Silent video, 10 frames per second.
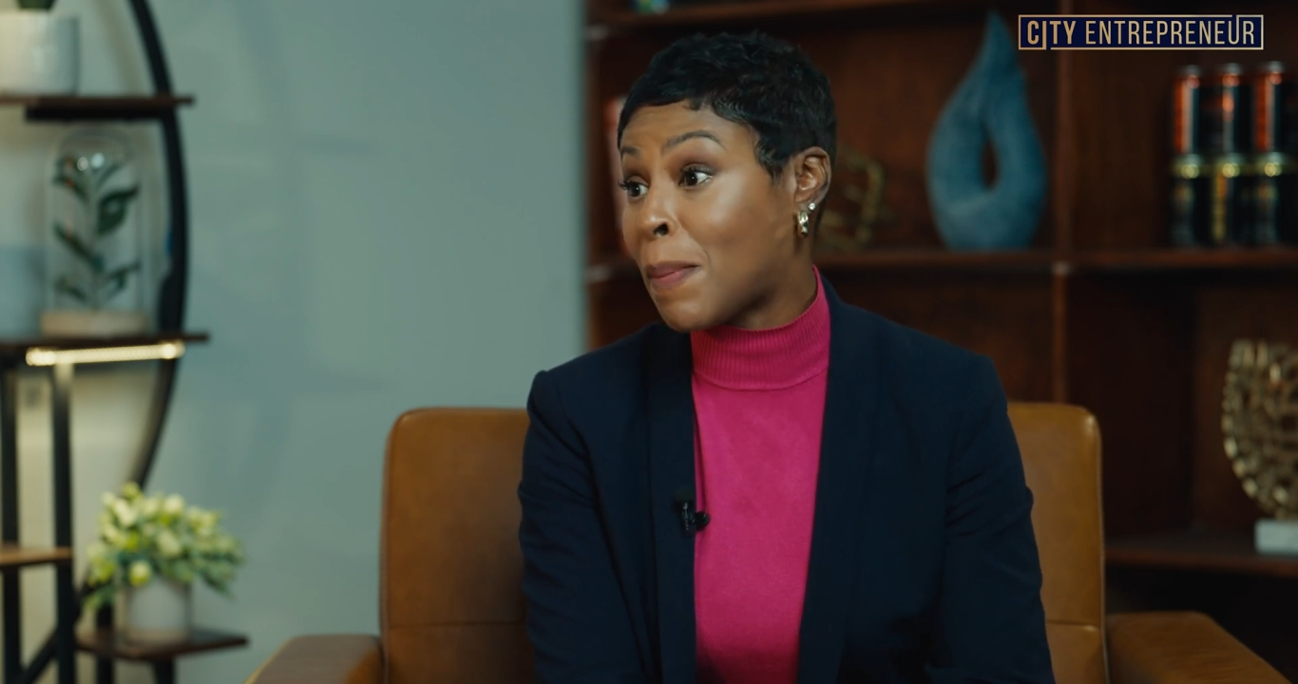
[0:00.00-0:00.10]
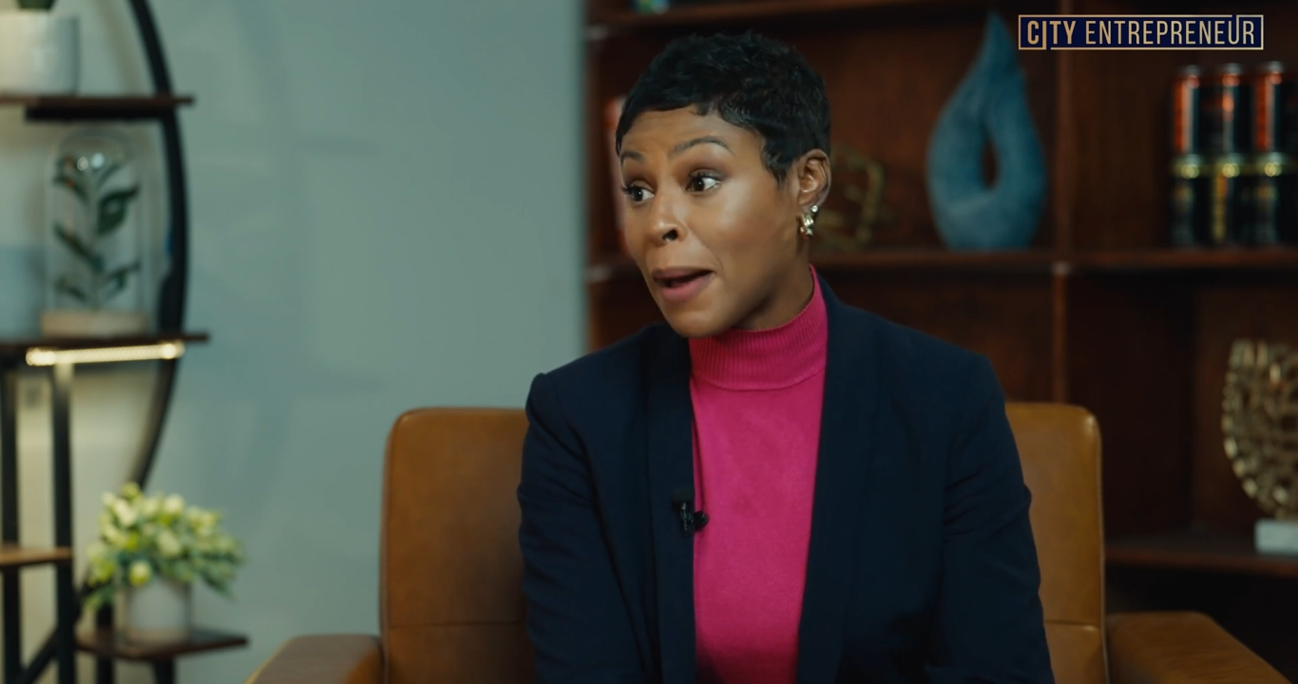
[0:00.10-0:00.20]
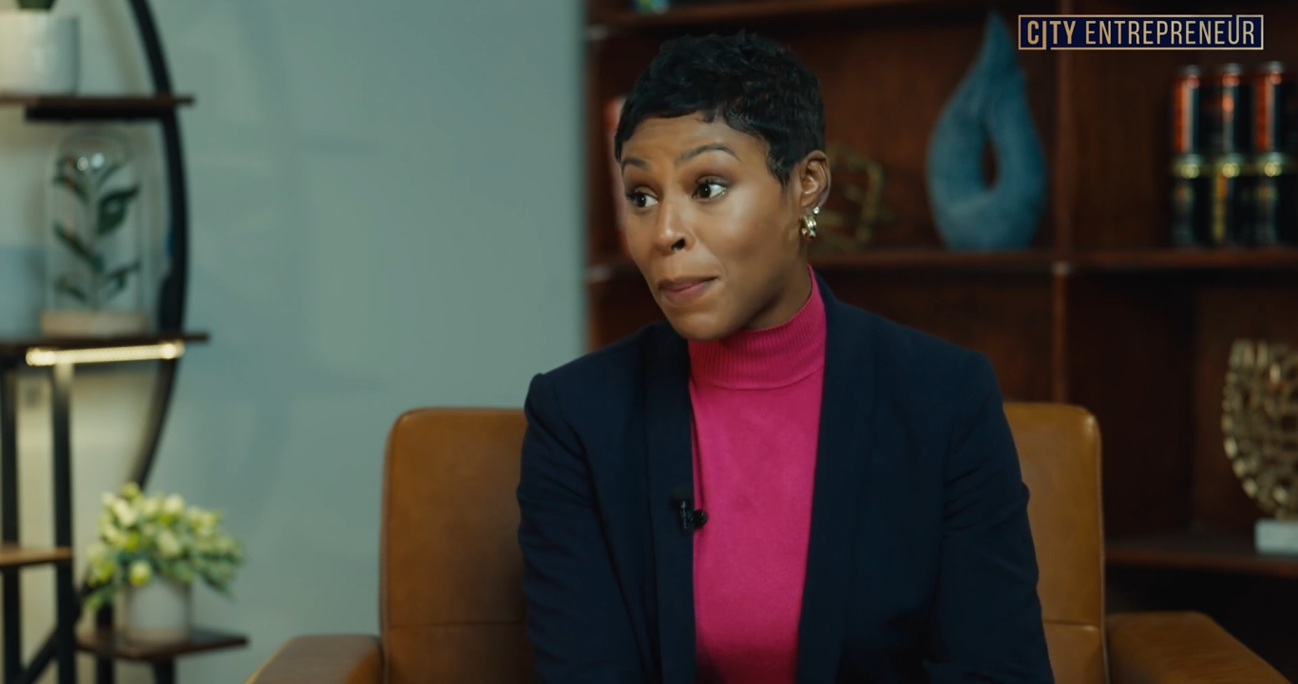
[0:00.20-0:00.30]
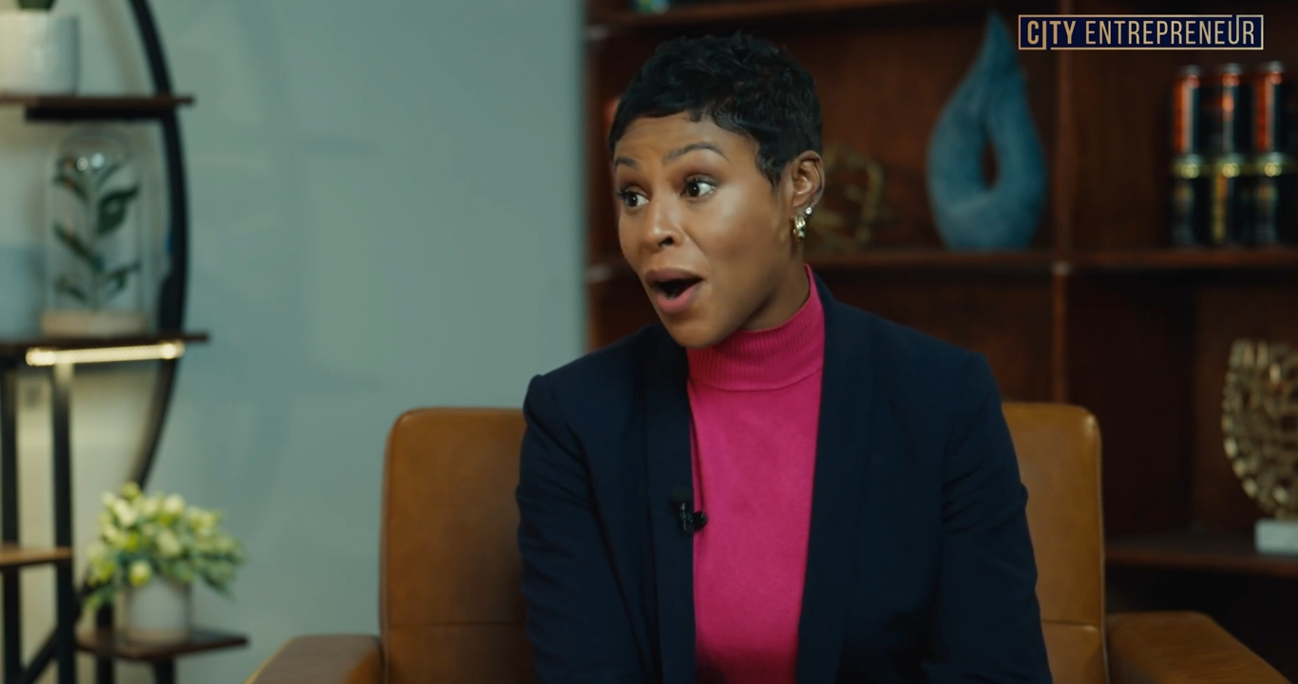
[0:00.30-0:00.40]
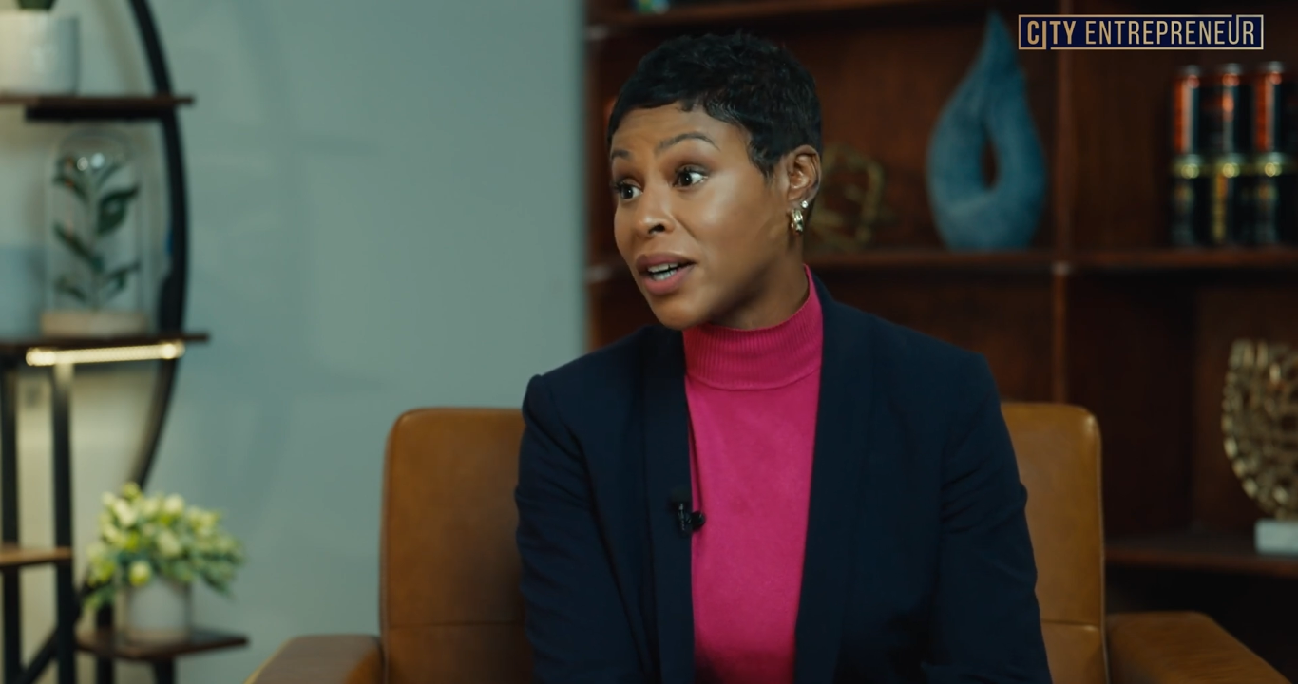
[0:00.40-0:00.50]

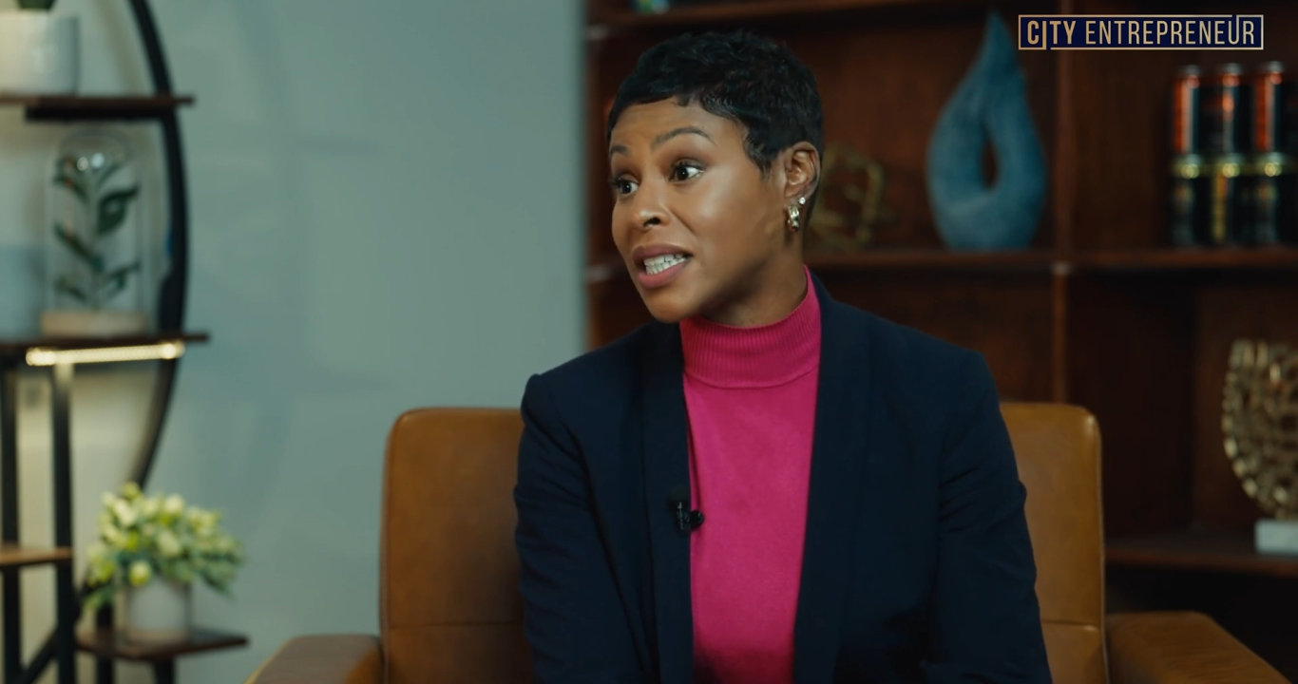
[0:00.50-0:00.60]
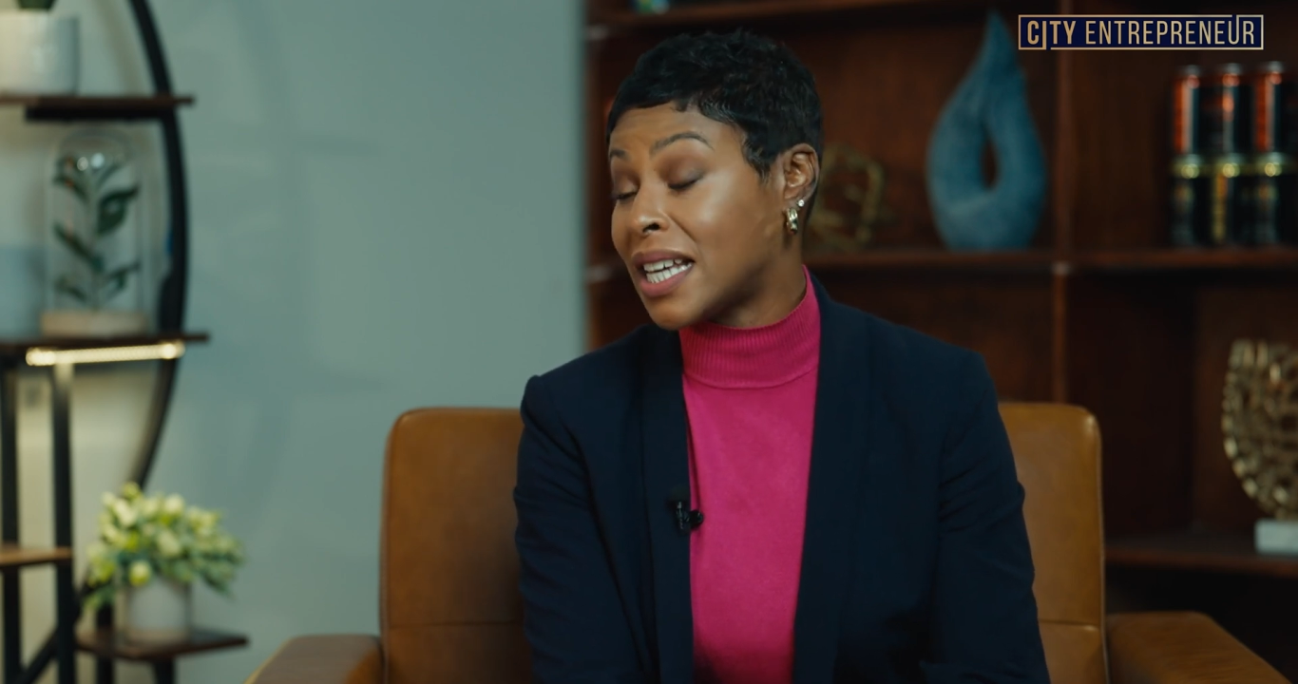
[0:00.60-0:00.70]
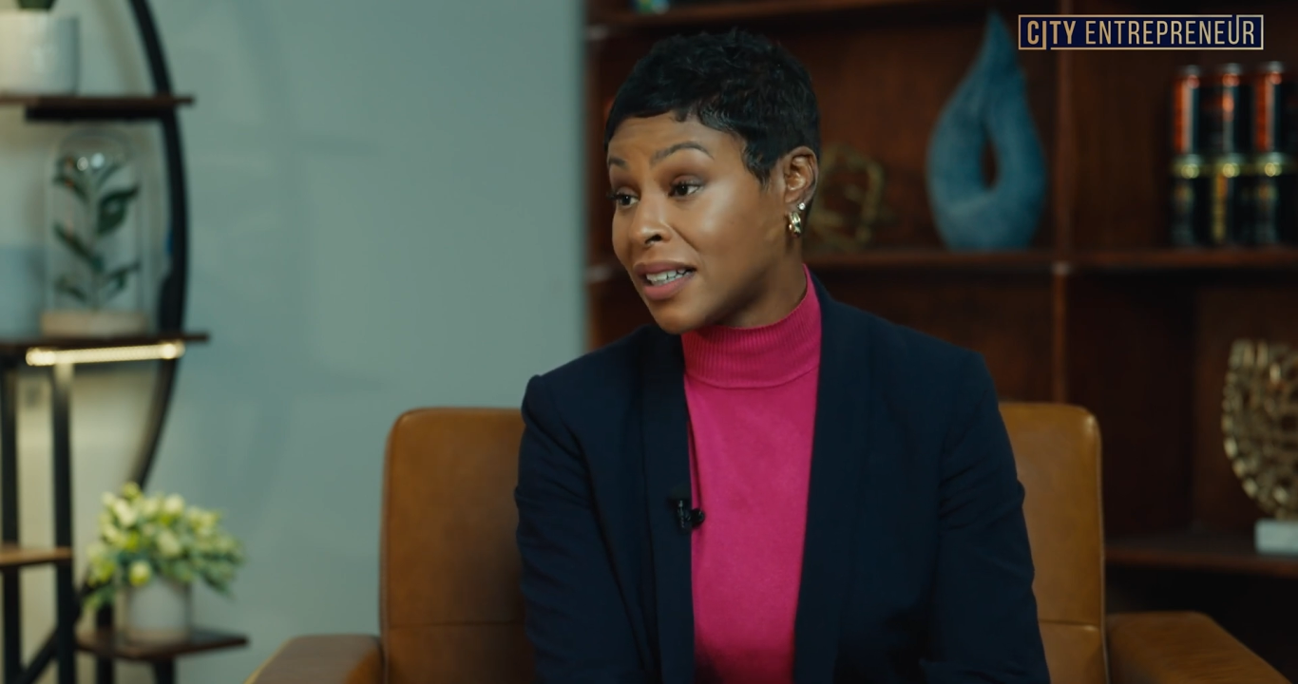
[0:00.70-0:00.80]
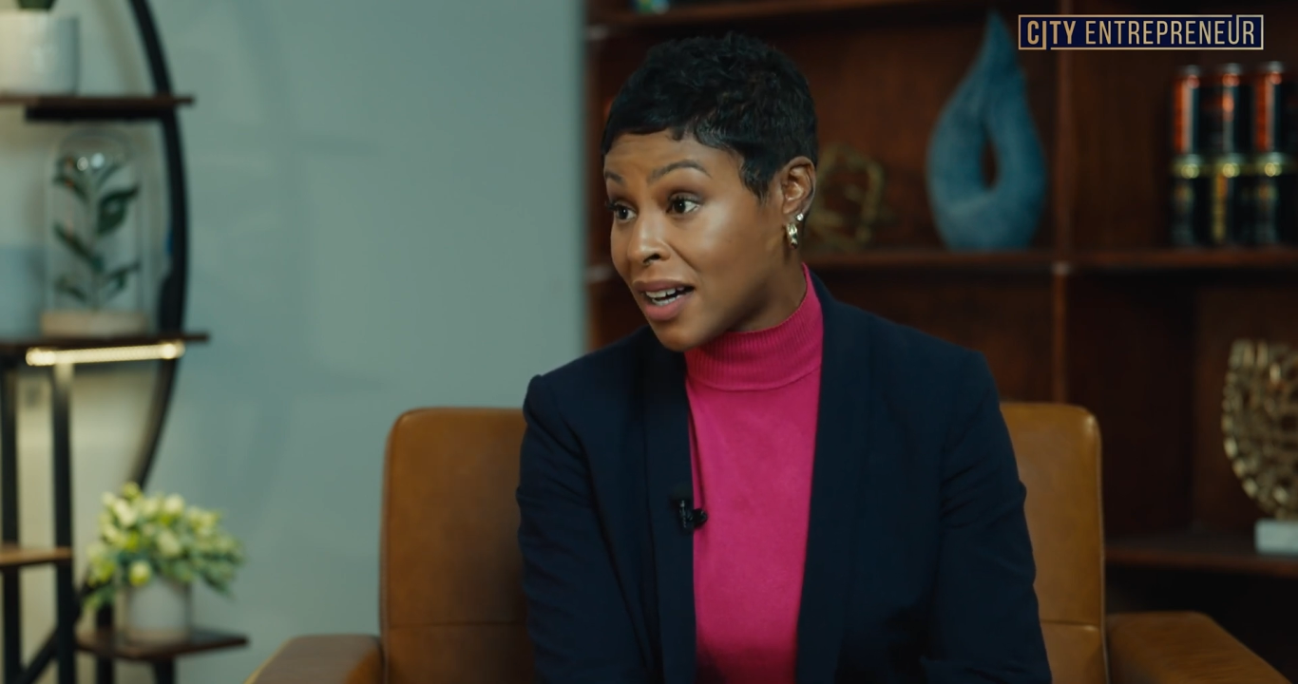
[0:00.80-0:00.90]
bipartisan